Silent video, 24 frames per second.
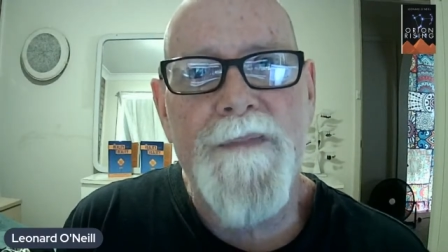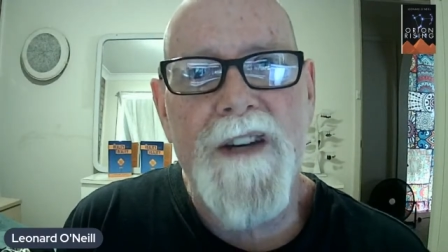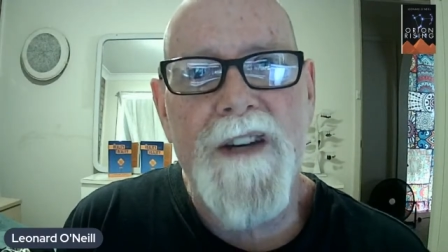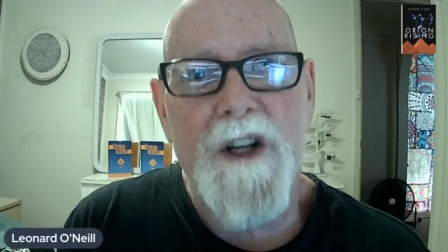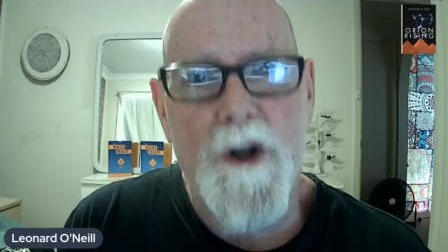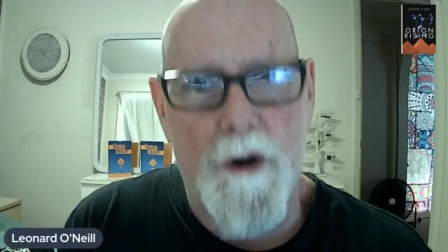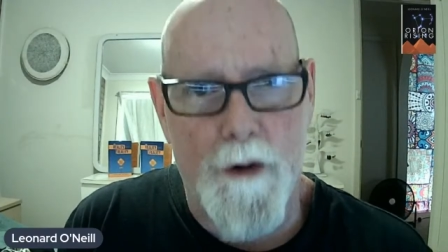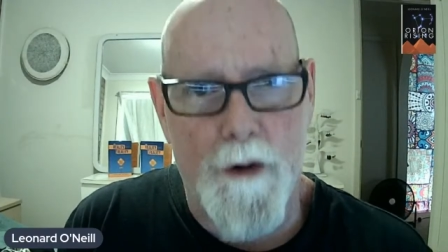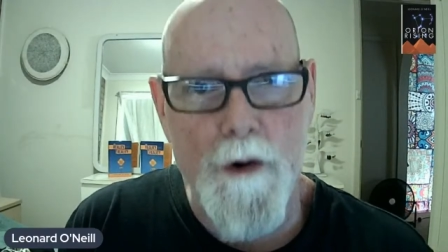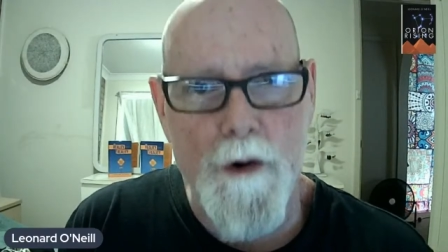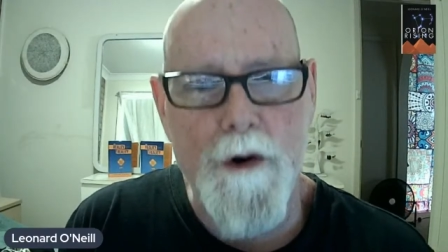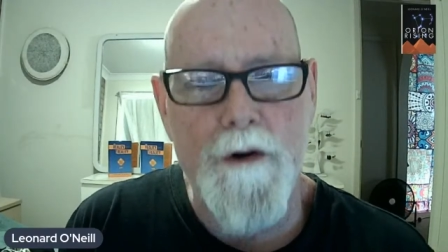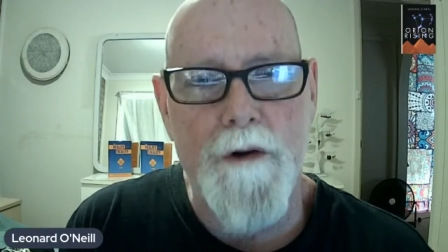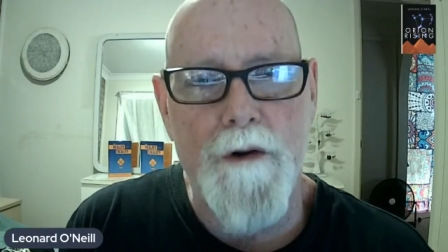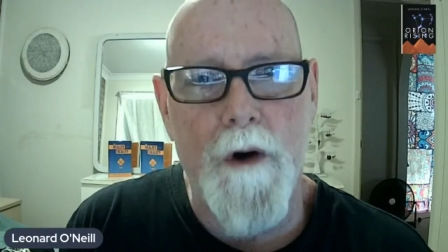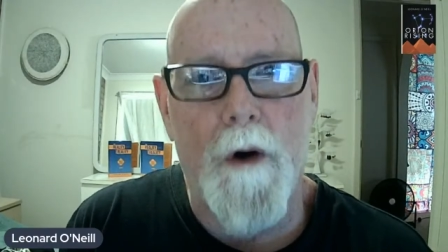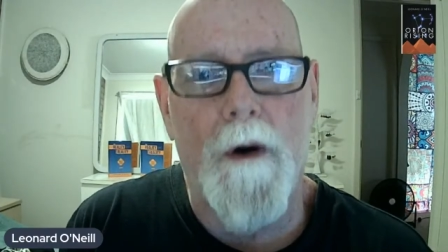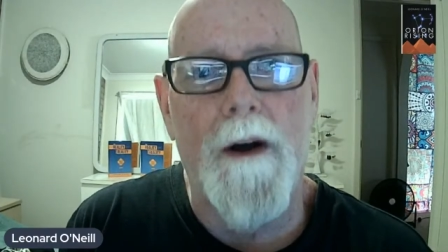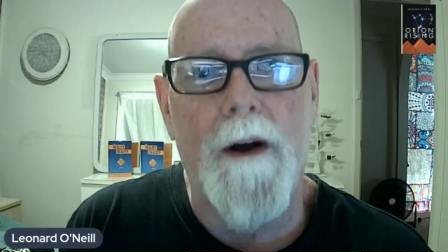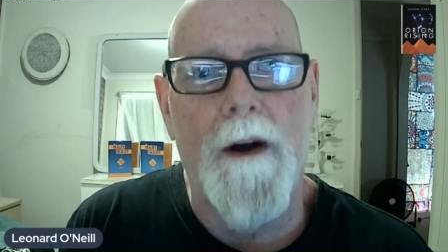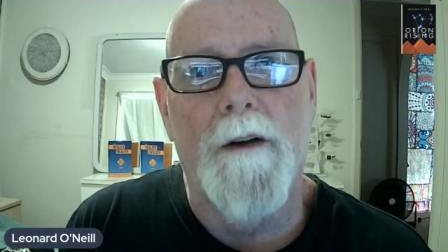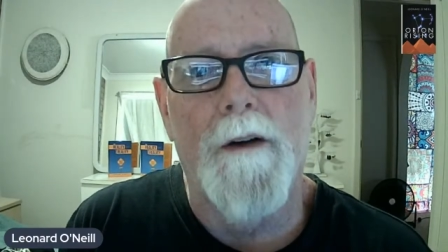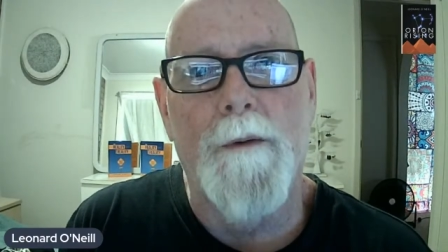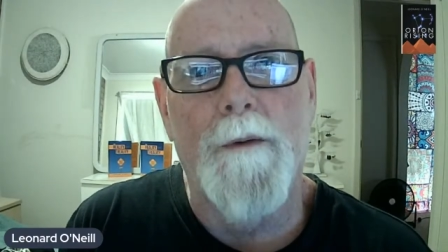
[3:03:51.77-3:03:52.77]
crude
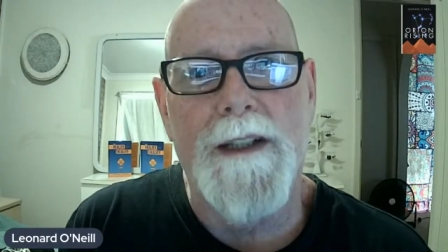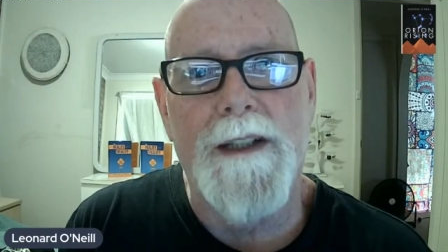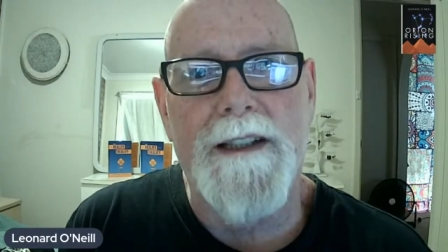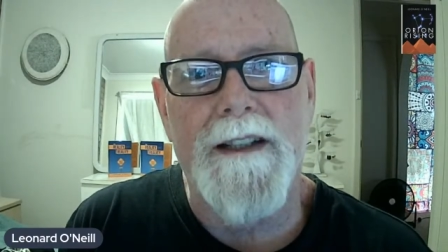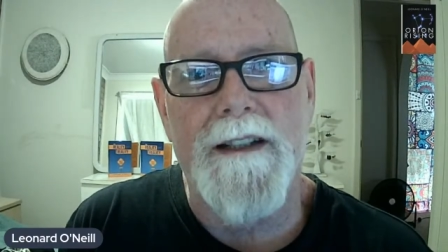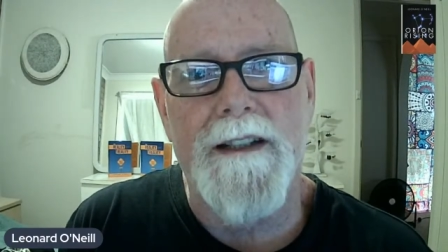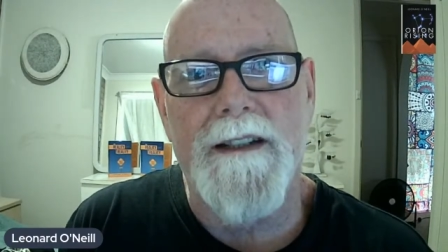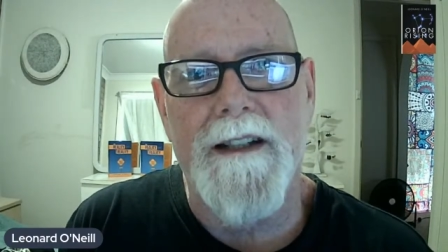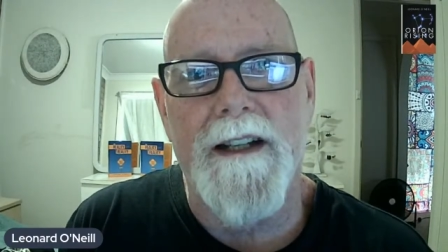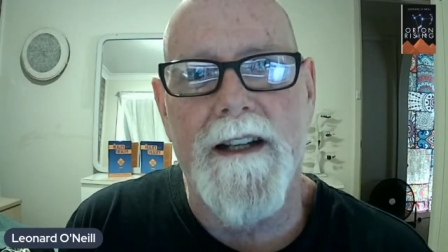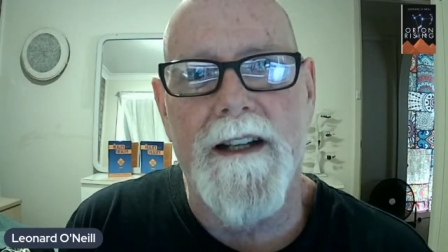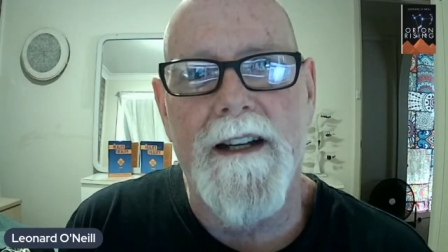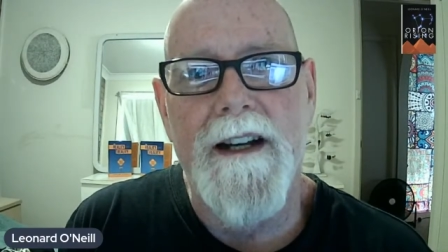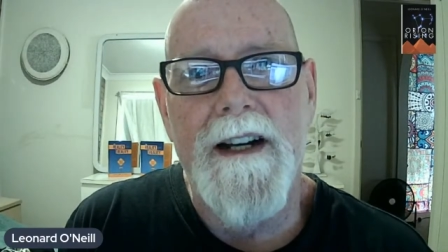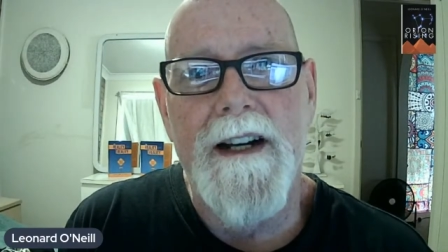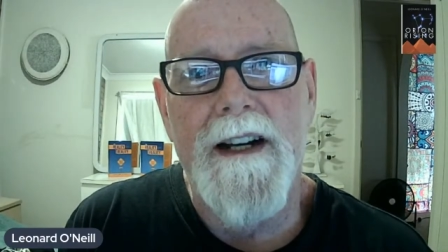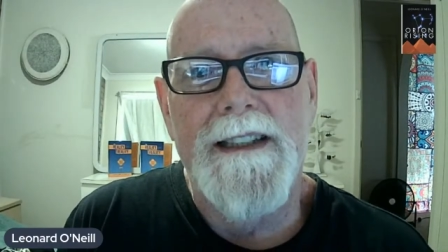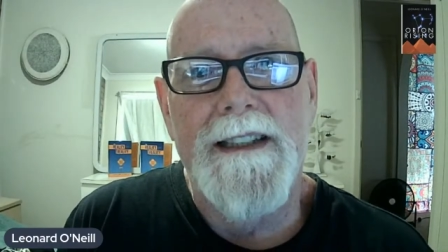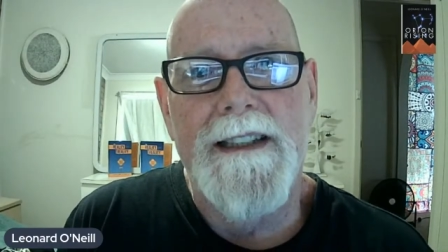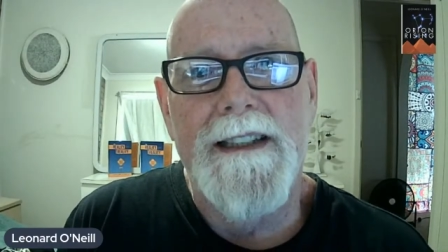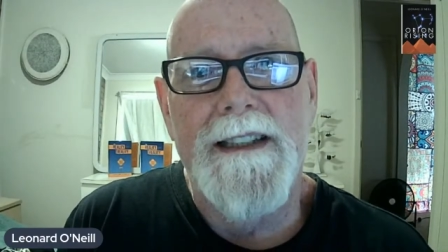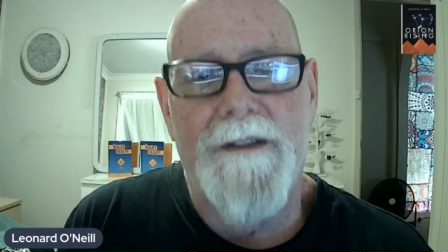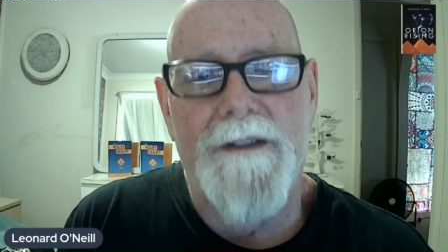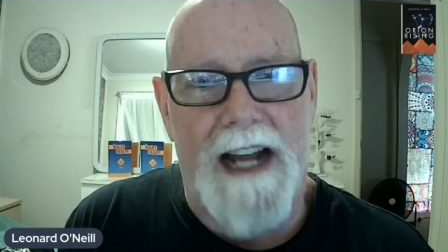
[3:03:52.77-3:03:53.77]
oil, which is
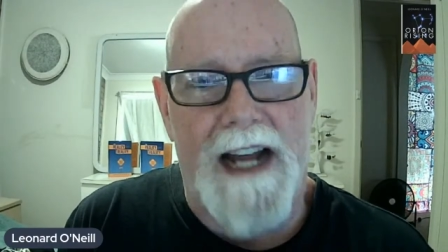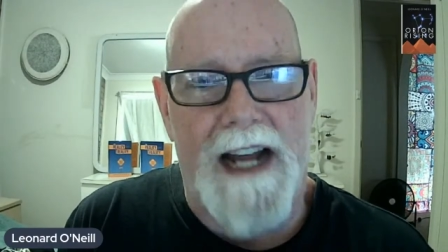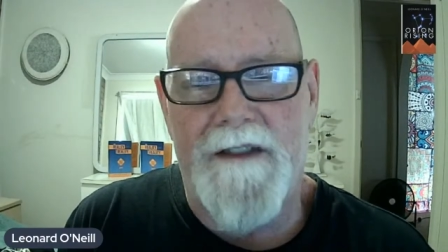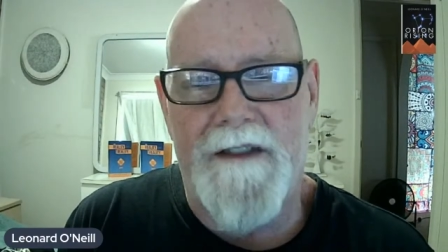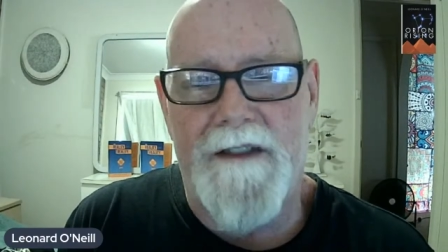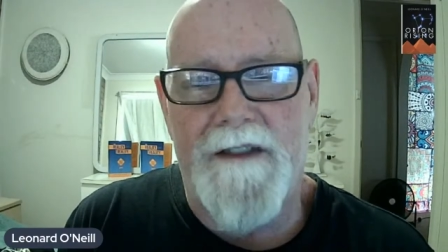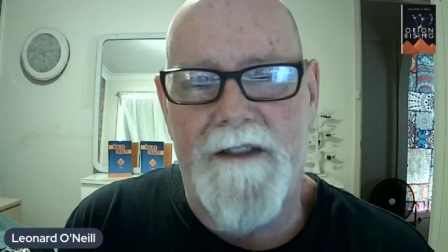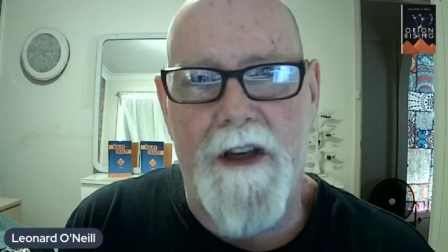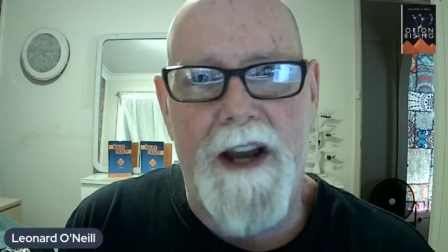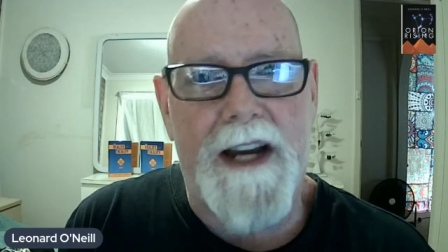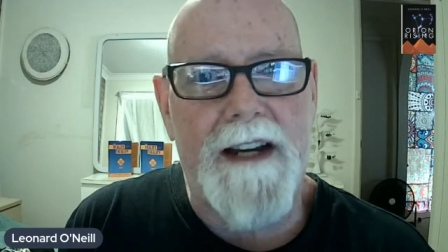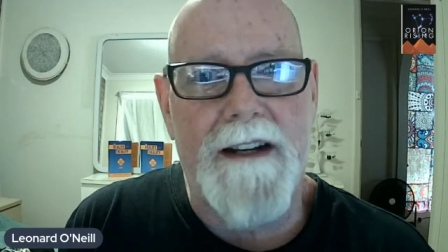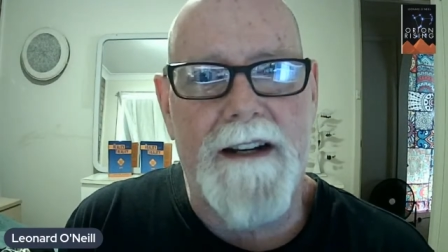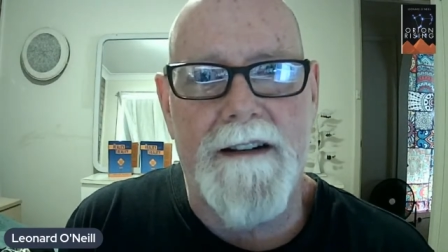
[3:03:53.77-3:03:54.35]
that thick